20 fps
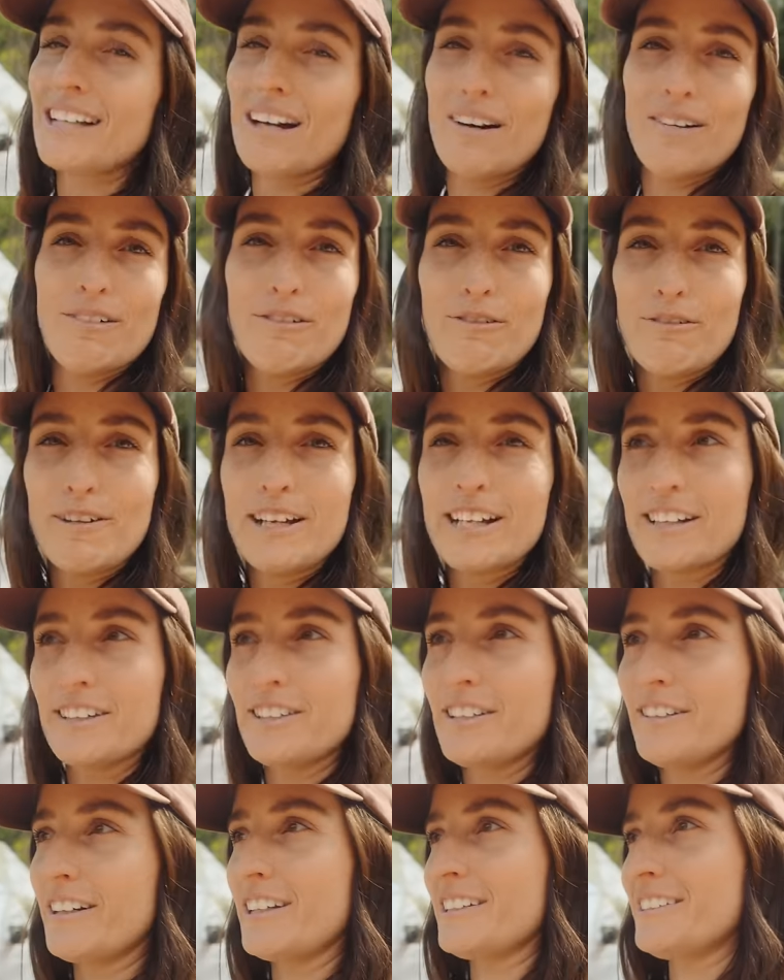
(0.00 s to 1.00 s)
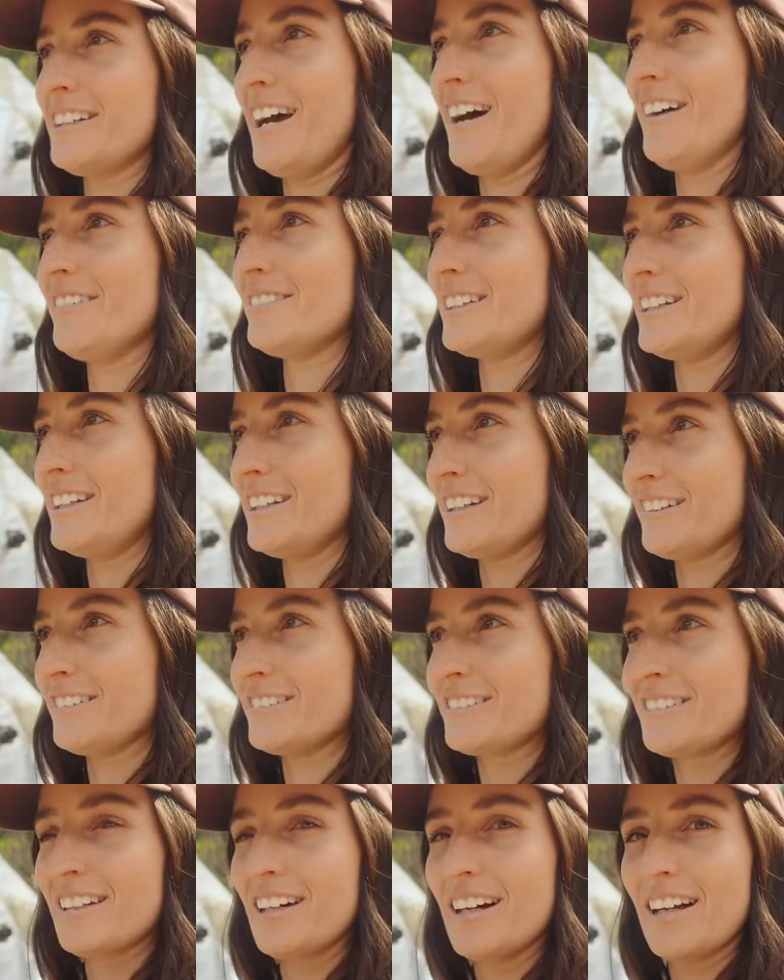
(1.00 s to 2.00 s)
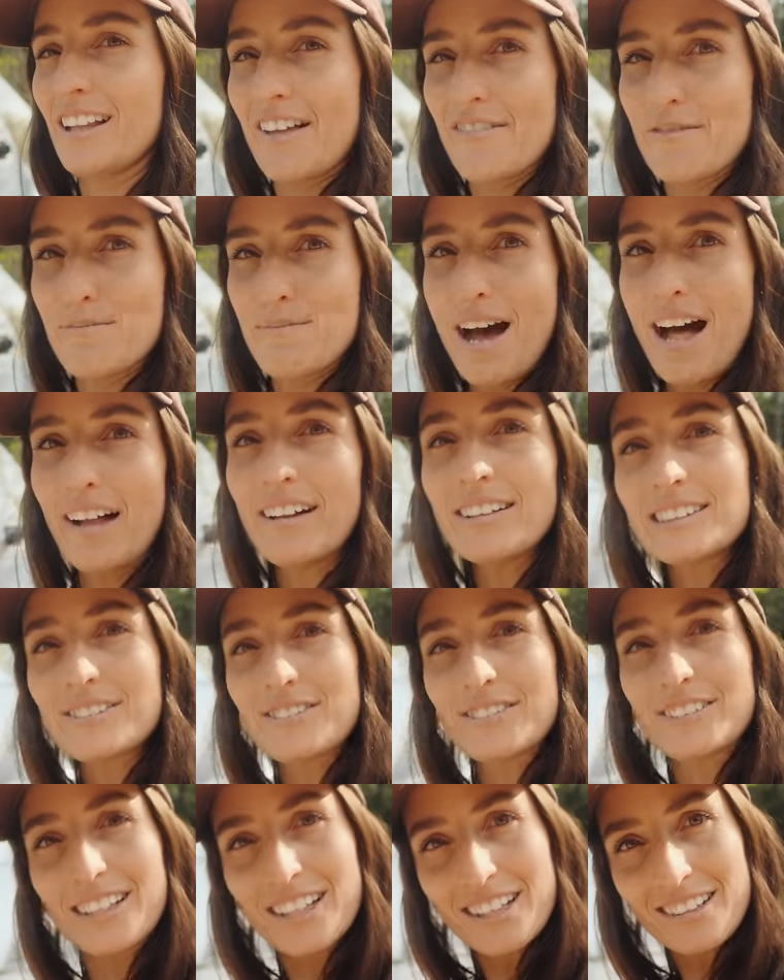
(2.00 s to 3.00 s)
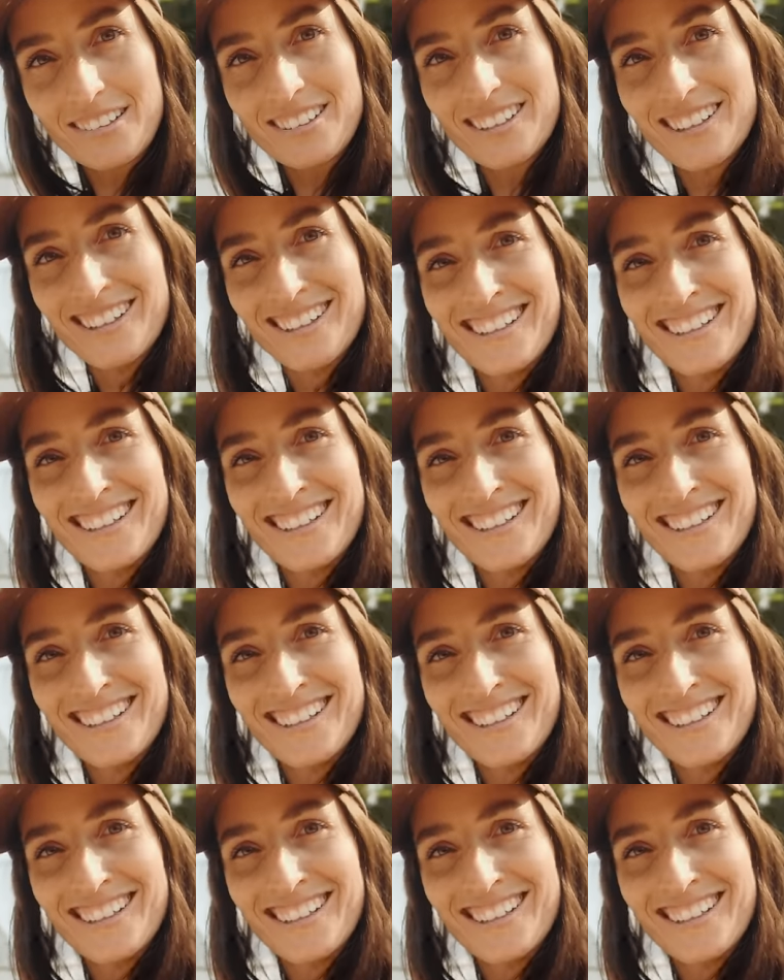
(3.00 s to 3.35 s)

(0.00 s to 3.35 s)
that we could do ourselves. And he goes, 11 pallets for two?